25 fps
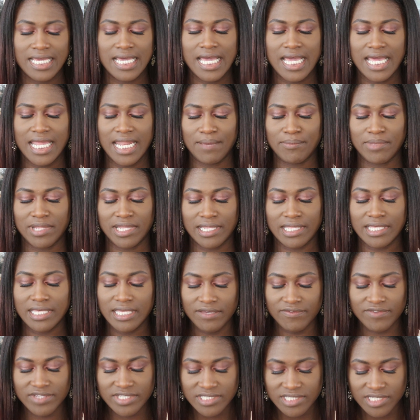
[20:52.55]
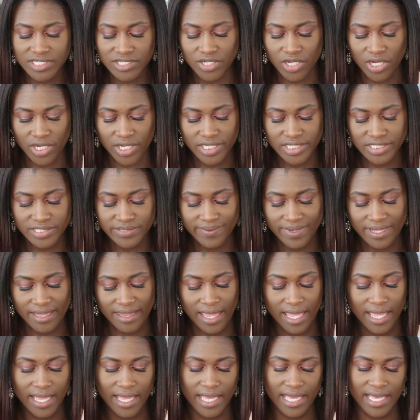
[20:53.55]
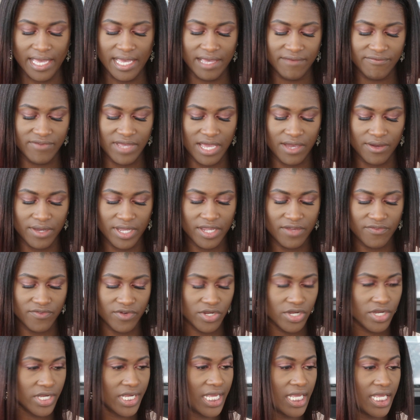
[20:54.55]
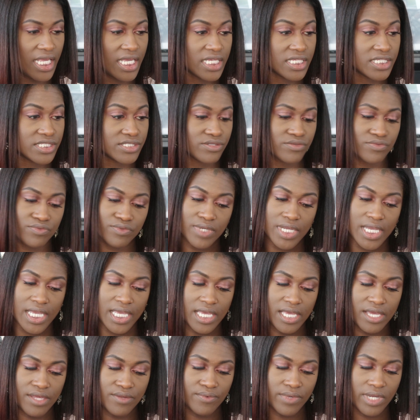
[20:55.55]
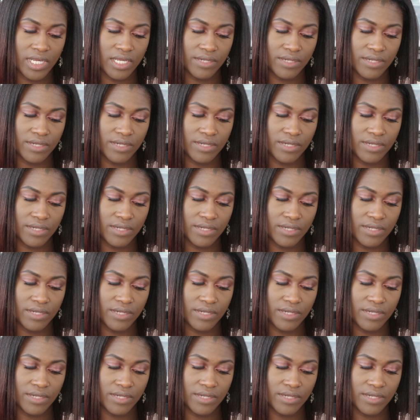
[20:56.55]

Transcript: and I believe it's the darkest one they have. However, it is red,